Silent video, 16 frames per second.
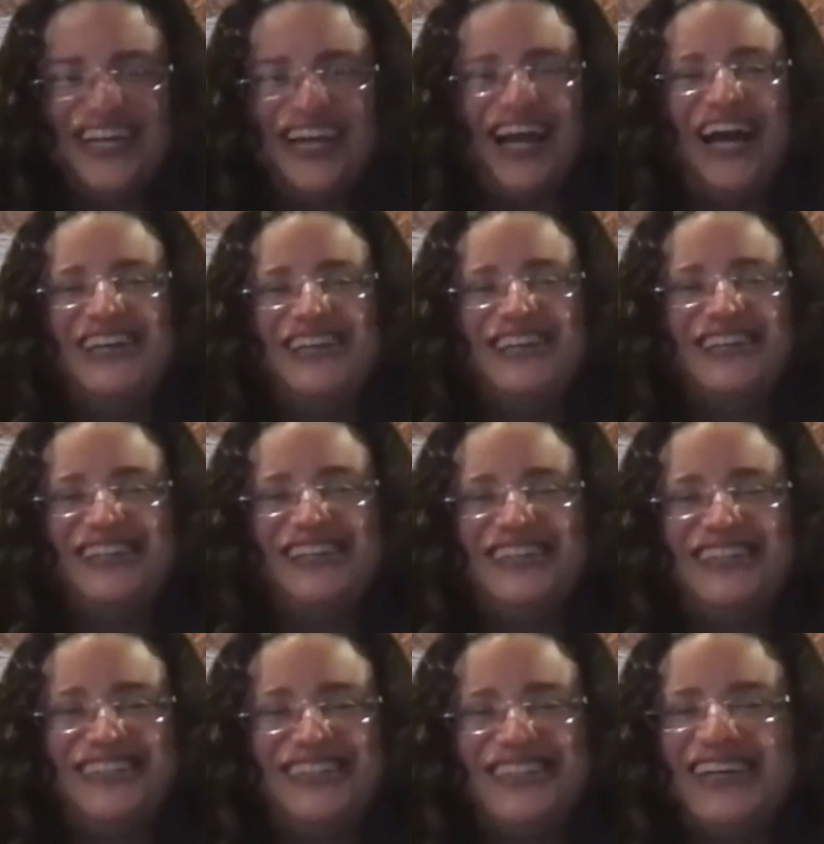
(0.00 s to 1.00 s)
Yeah.
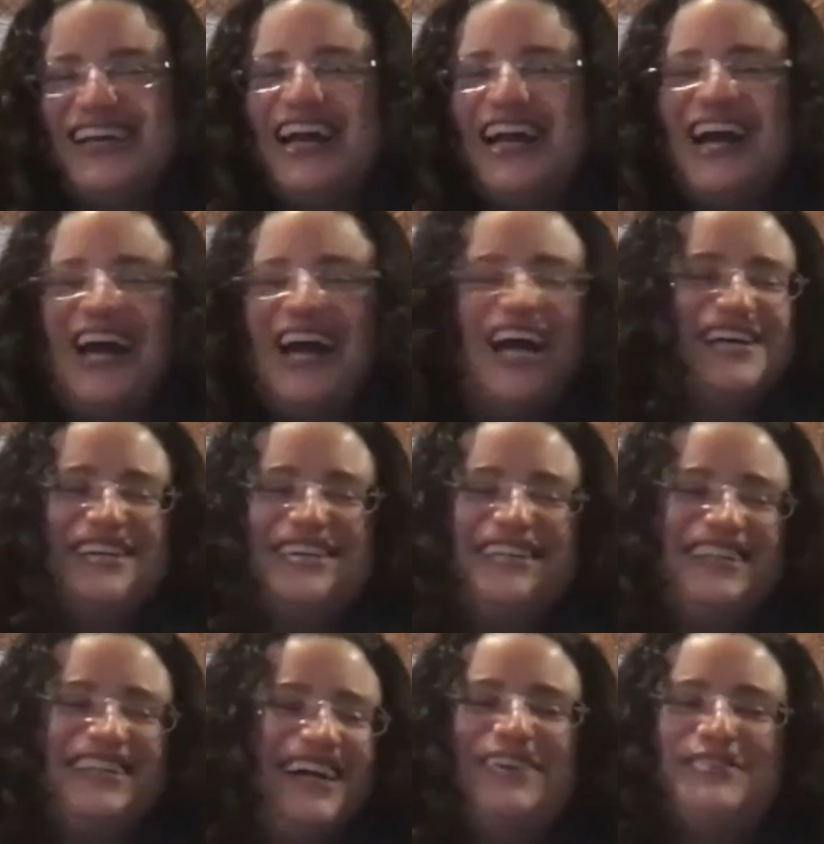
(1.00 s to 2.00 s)

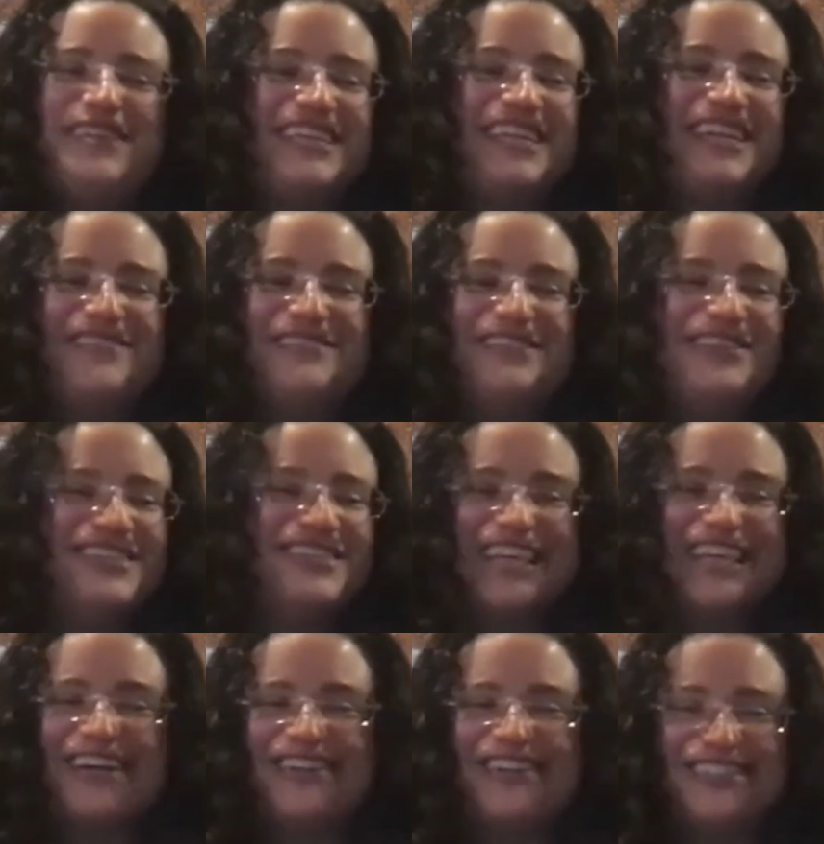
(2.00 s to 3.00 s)
I really have no
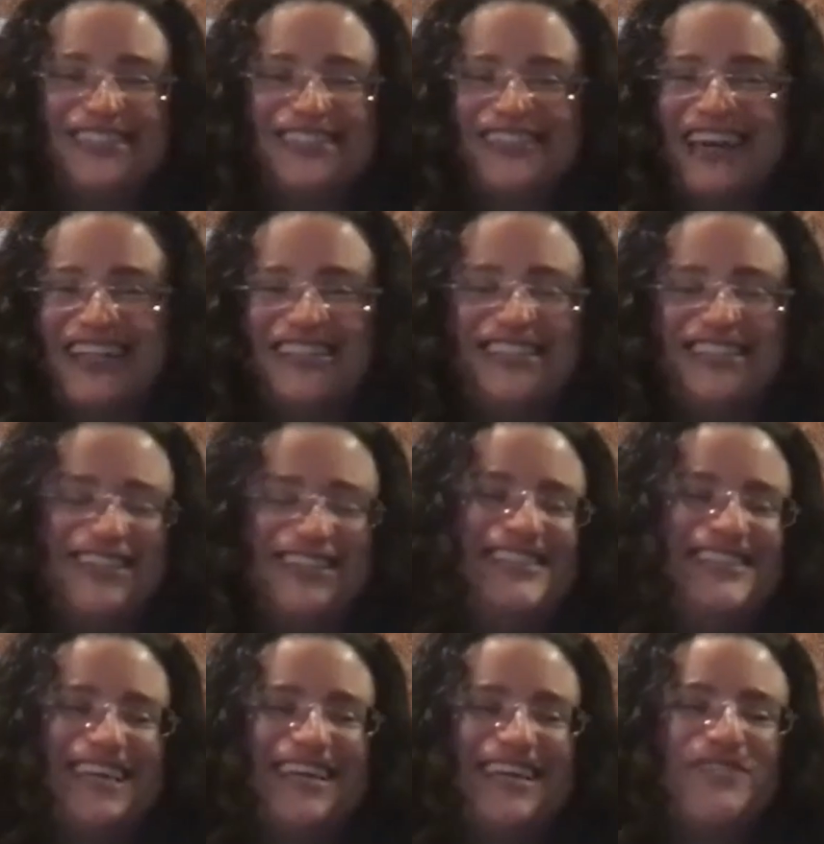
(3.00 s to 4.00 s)
desire to do that until
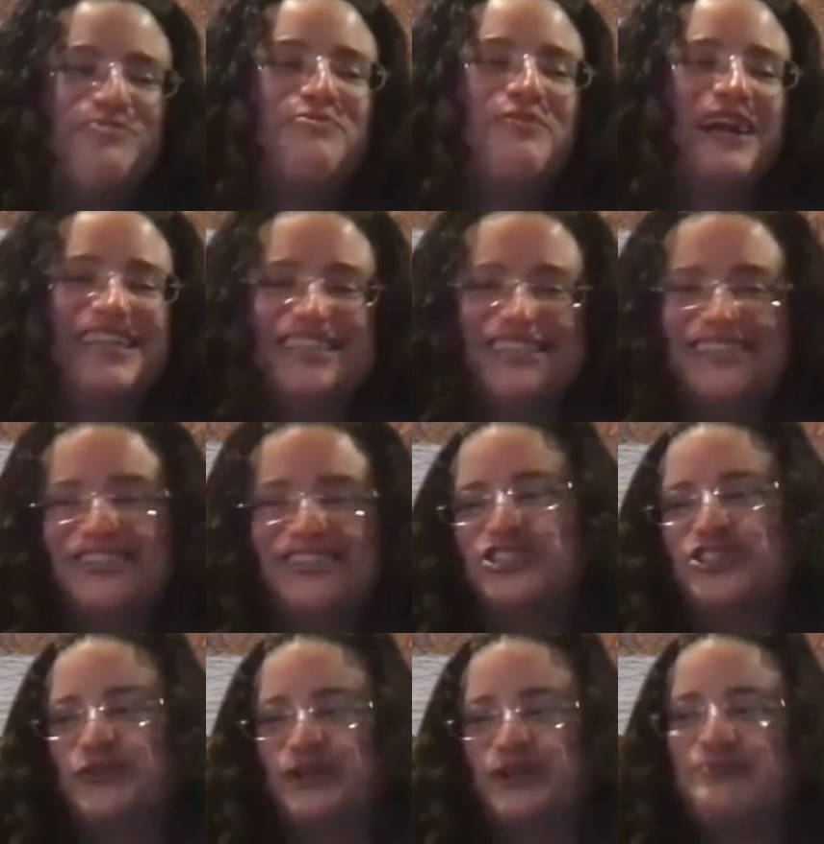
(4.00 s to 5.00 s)
it's like a regular
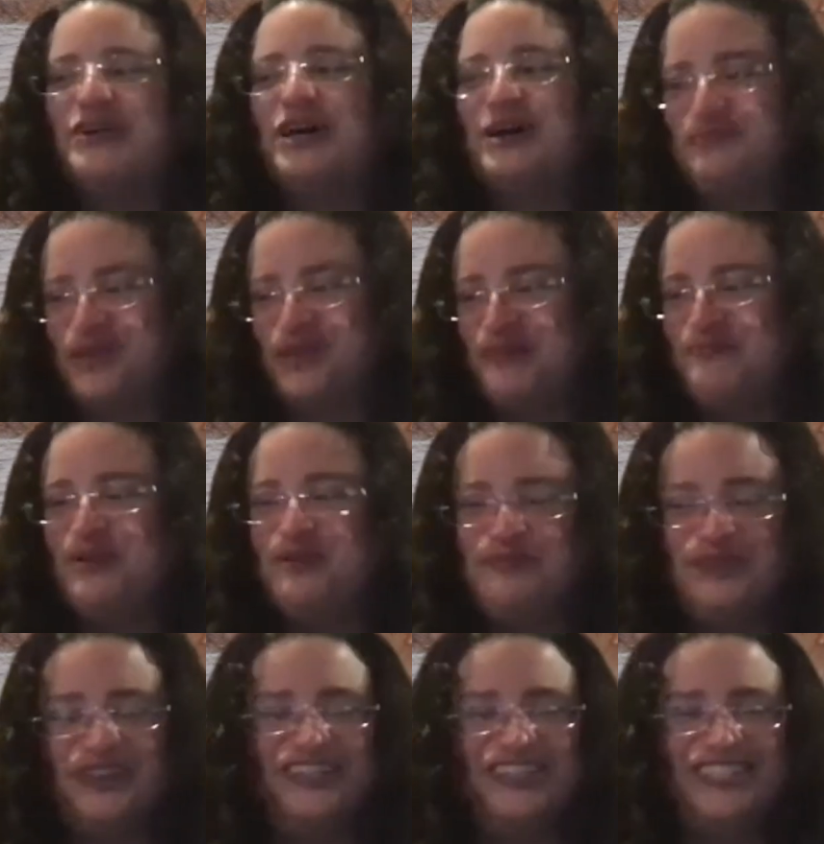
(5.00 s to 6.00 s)
trip up that
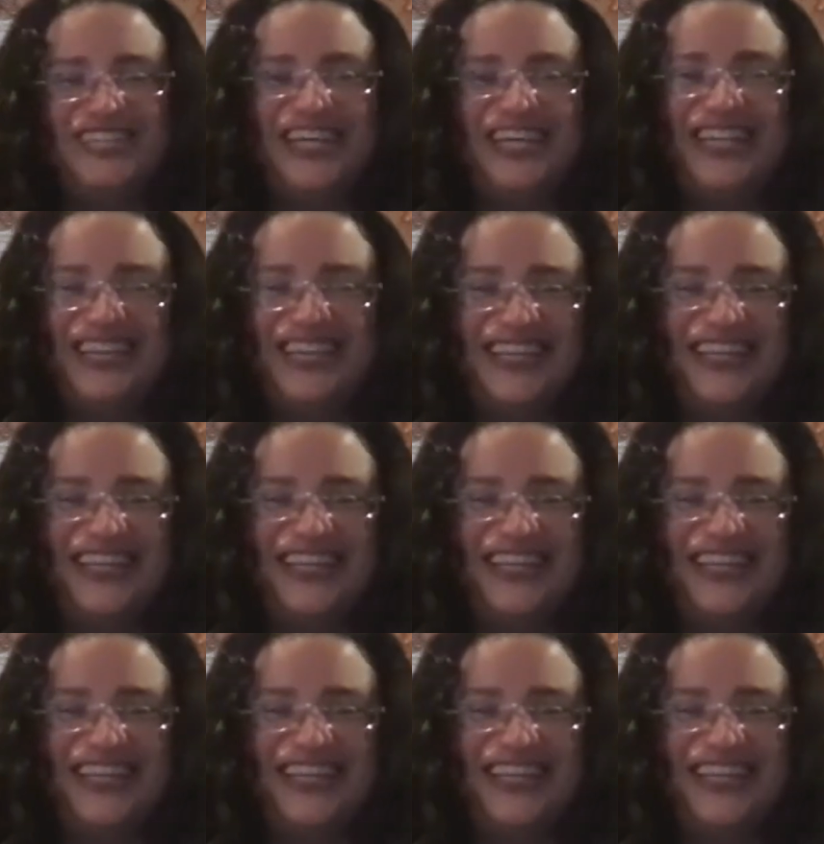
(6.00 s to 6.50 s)
people are taking.